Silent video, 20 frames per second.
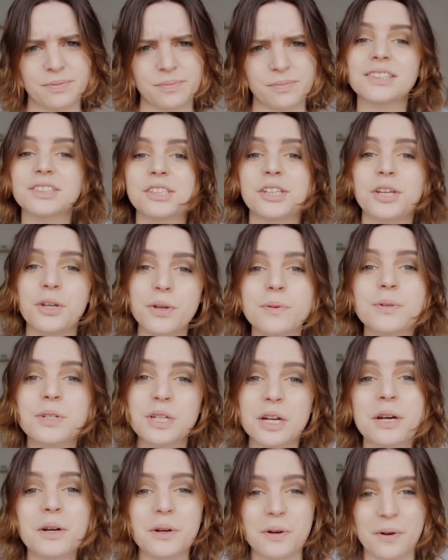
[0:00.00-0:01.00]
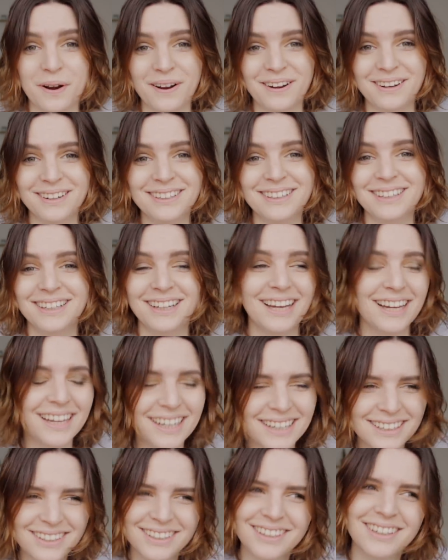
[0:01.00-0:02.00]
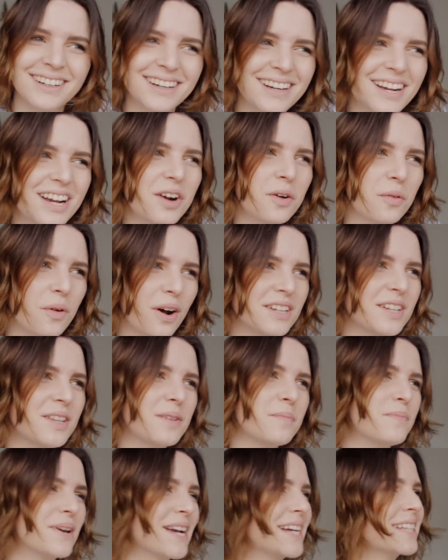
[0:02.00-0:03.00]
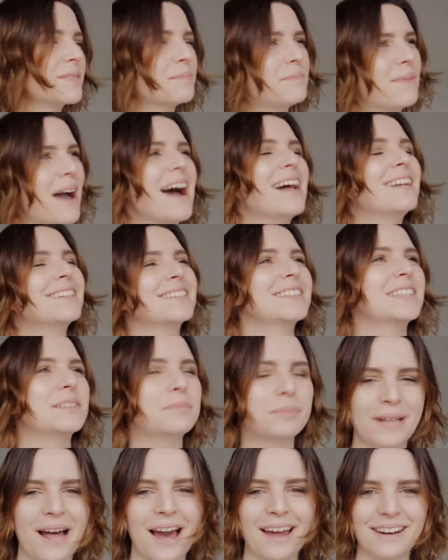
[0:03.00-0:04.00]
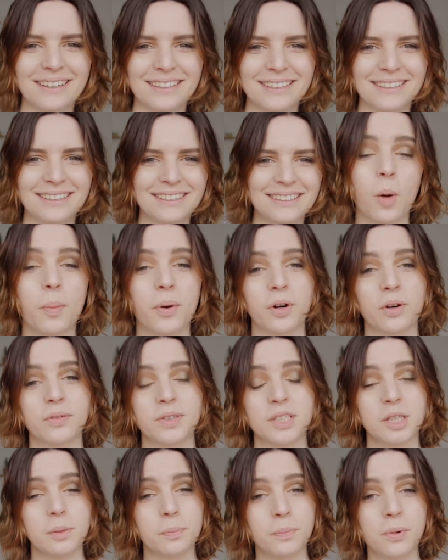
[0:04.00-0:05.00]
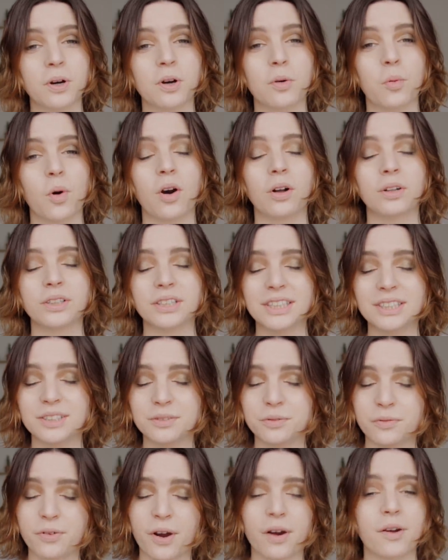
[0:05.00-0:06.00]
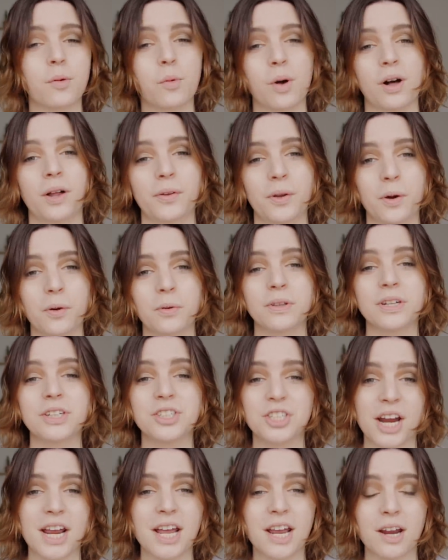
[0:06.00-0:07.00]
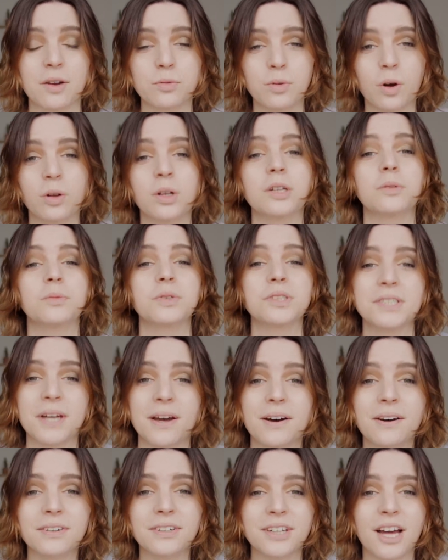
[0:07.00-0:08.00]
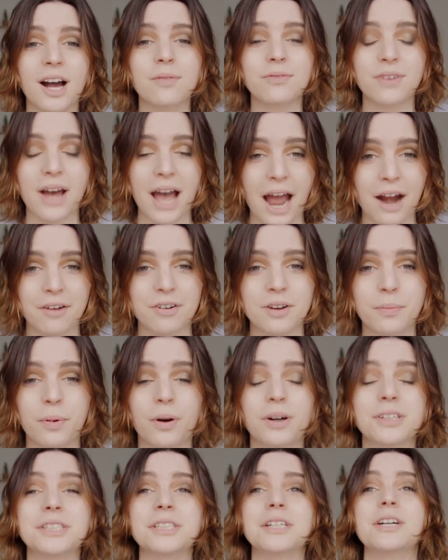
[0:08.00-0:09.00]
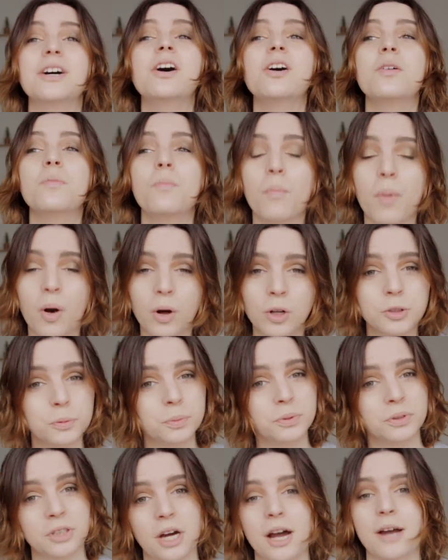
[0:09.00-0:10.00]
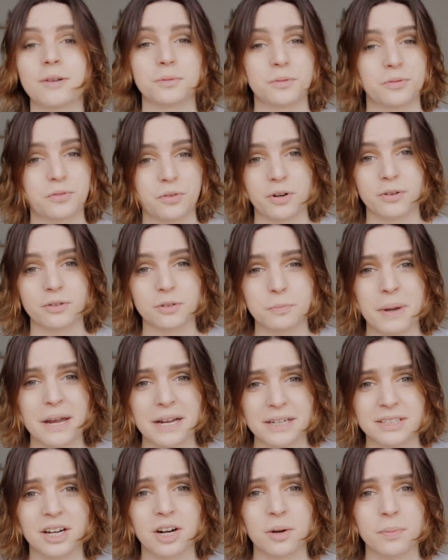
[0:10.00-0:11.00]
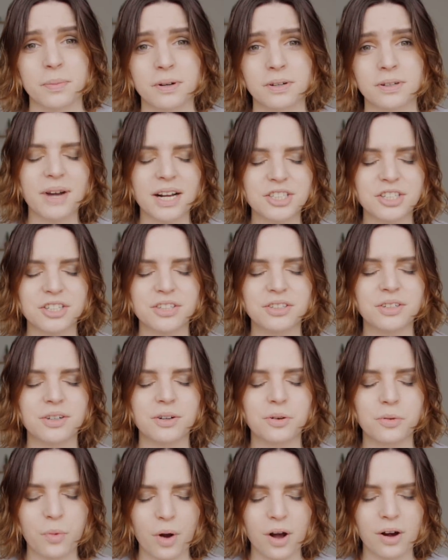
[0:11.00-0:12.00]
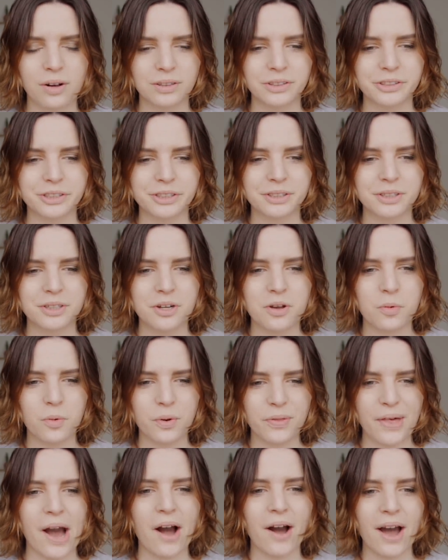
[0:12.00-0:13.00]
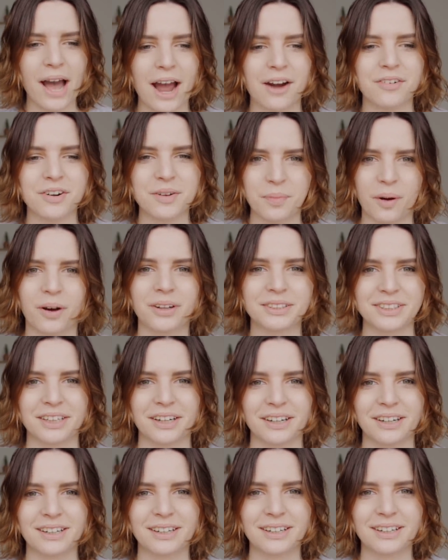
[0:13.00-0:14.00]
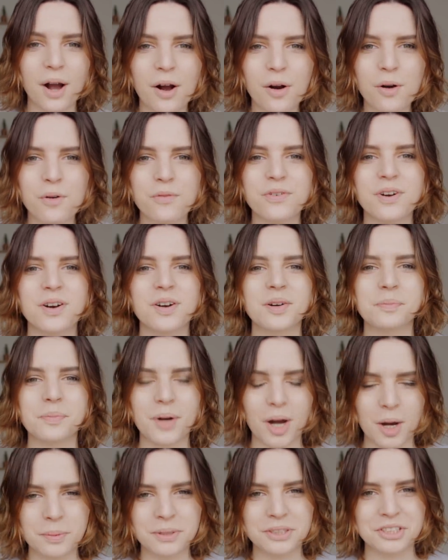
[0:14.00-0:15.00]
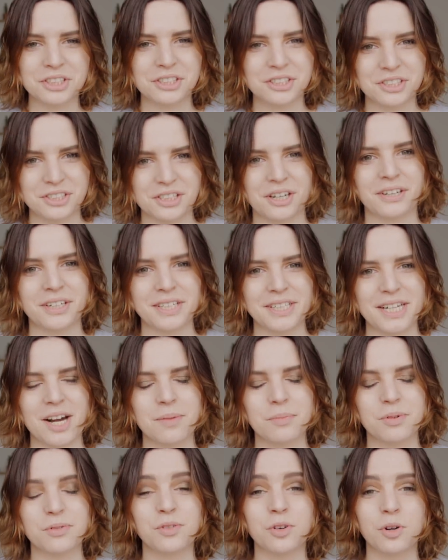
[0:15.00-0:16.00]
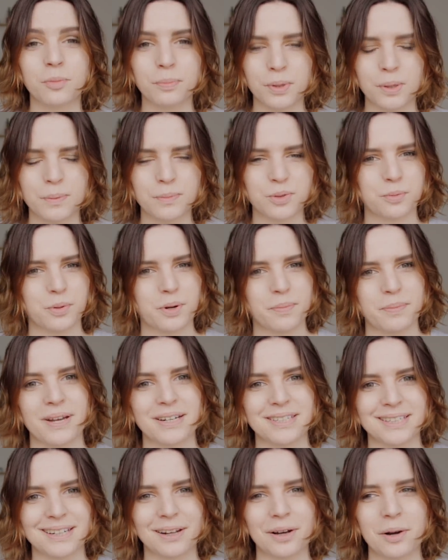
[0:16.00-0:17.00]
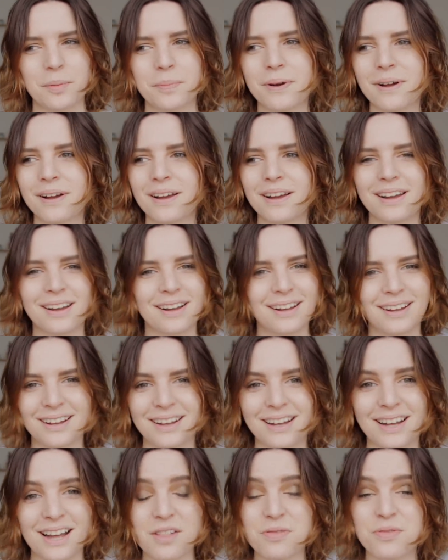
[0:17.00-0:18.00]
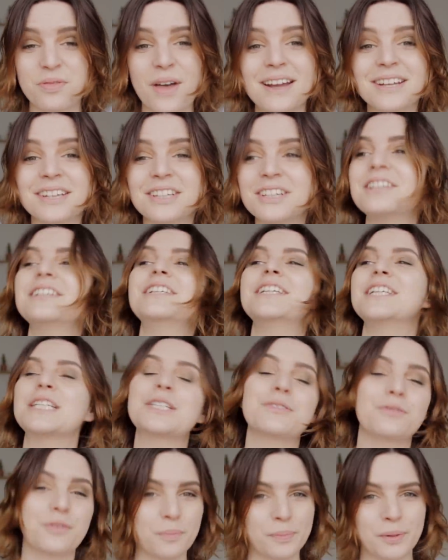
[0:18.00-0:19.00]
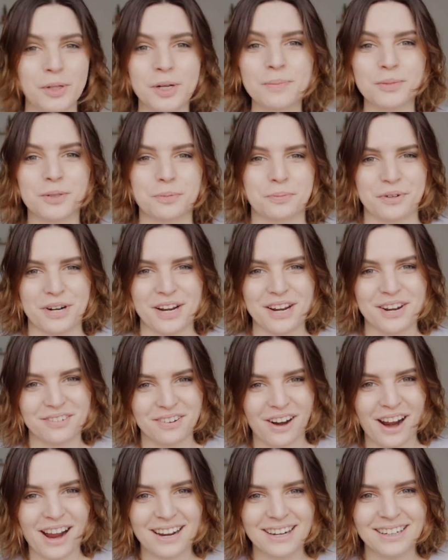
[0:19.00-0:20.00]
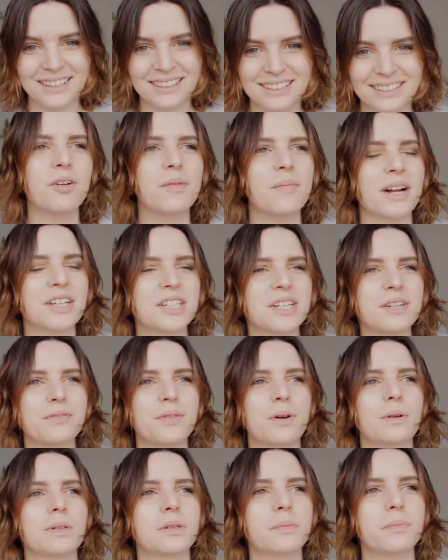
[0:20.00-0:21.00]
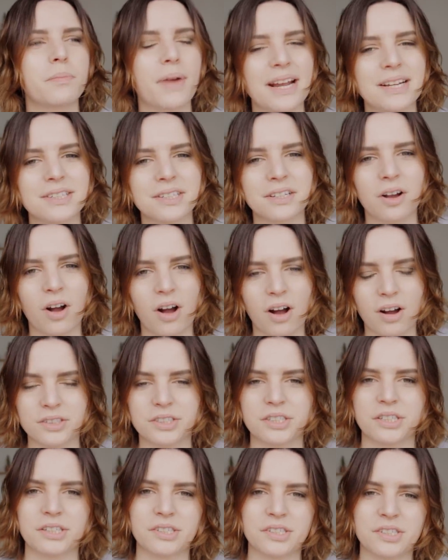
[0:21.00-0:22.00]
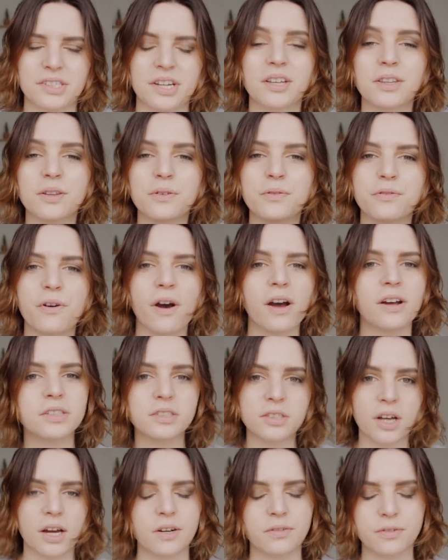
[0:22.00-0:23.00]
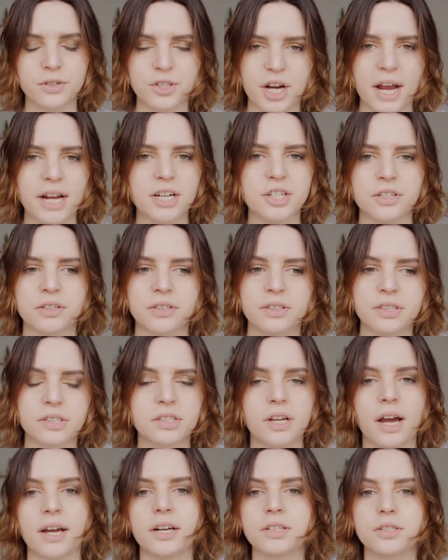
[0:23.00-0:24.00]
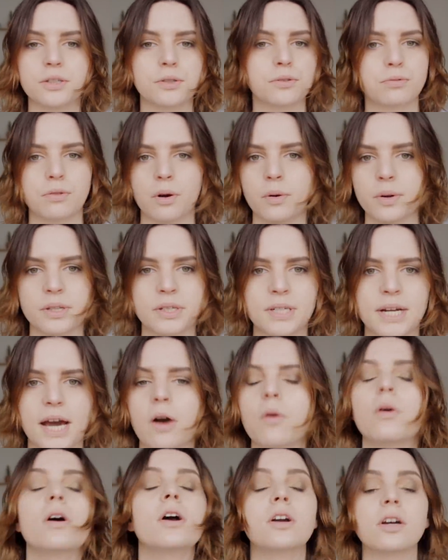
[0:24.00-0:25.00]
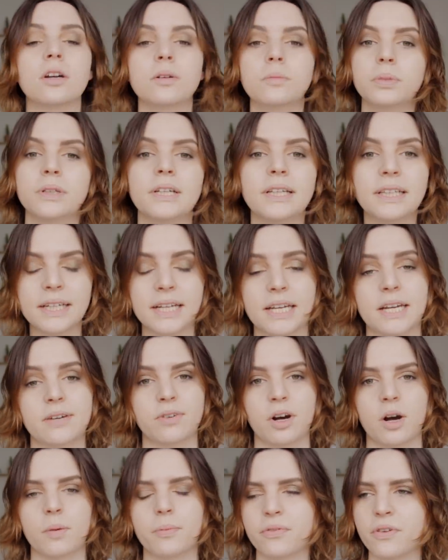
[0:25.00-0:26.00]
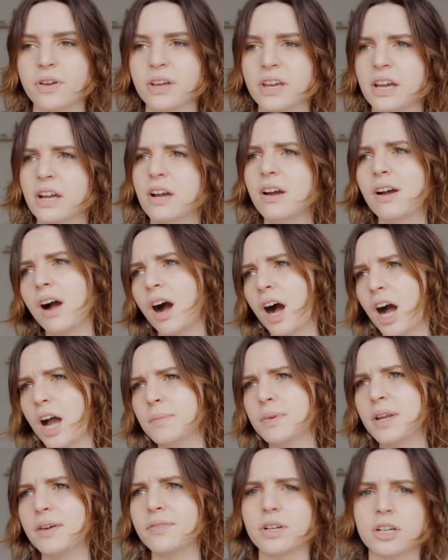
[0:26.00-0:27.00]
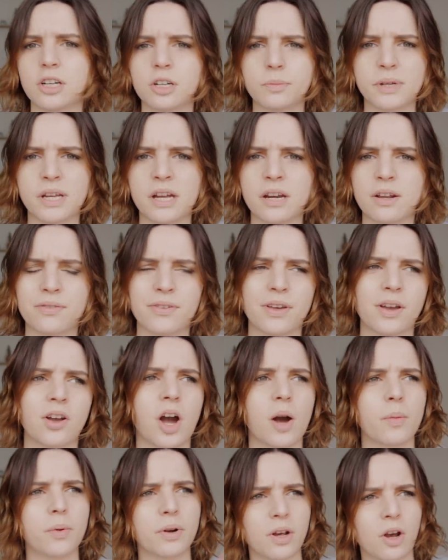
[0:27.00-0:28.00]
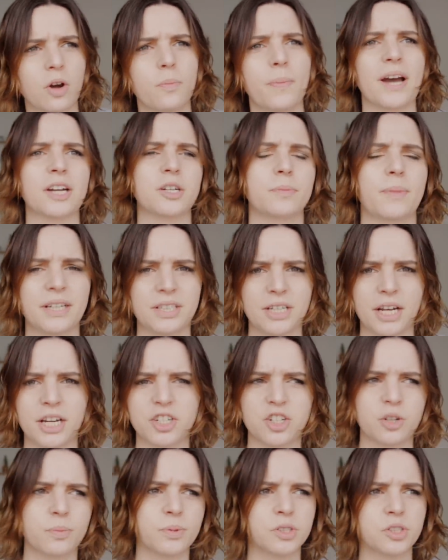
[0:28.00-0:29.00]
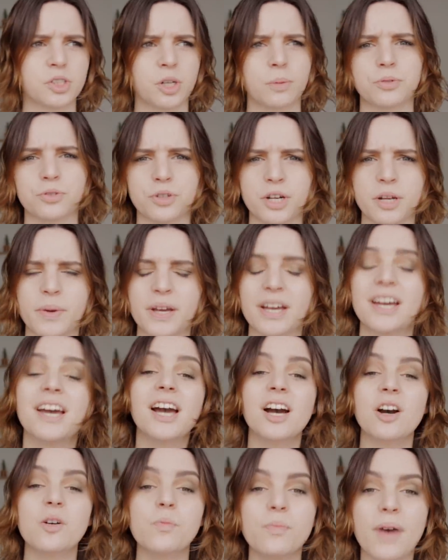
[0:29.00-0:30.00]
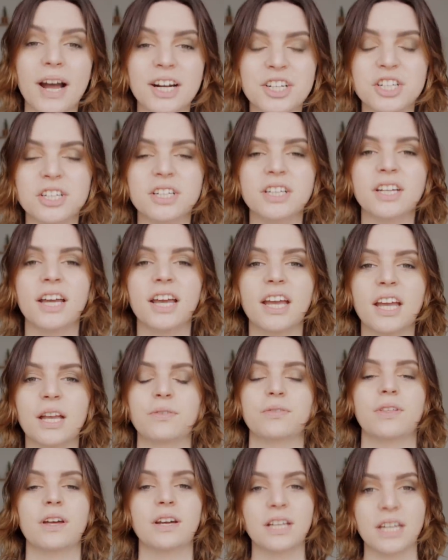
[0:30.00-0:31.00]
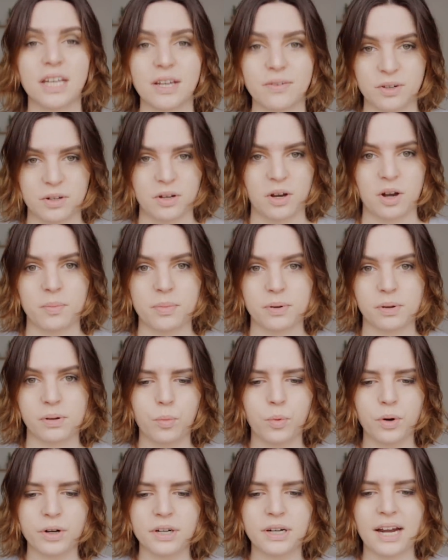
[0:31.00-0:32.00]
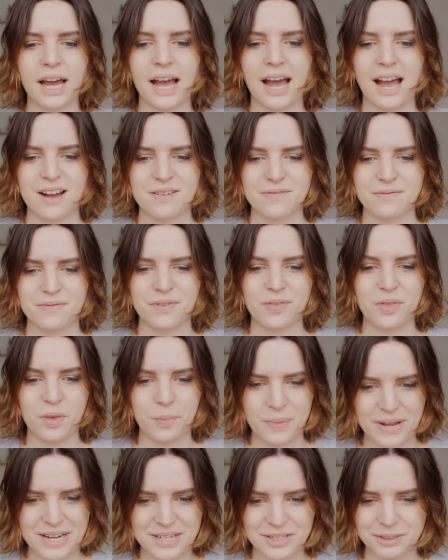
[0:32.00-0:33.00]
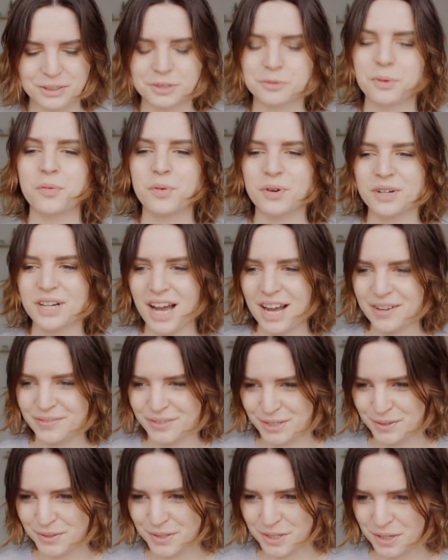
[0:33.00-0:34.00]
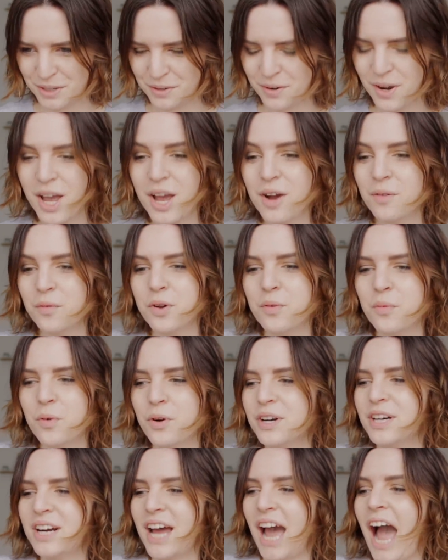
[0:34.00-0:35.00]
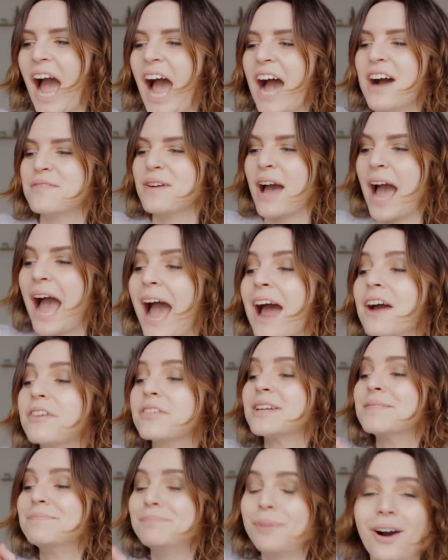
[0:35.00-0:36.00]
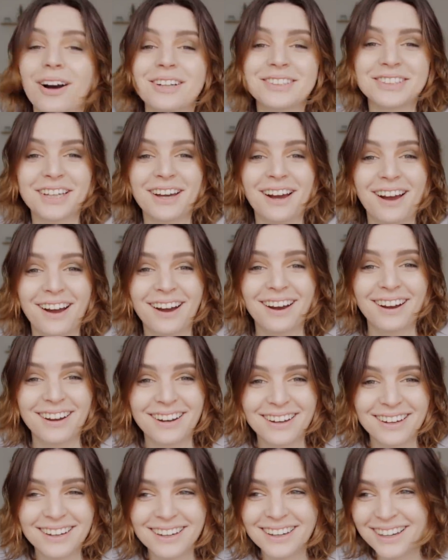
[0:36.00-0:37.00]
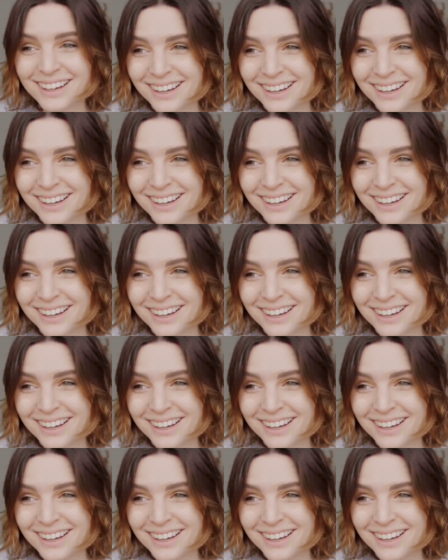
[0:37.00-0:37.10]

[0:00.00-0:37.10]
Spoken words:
That's U2. One of the biggest bands on the planet. If we hop on over to the book world, it's very well known that J.K. Rowling was turned down for Harry Potter multiple times before it was picked up. Imagine a world without Harry Potter. 12 publishers turned it down before Bloomsbury picked it up. And thank goodness for Bloomsbury, right? Now imagine if those amazing artists, at the first sign of rejection, decided to throw in the towel, completely give up, thinking, I'm never going to be anything, I'm going to go back to my day job and stop dreaming. Imagine if they'd given up. We wouldn't have the Beatles, we wouldn't have U2, we wouldn't have Harry Potter!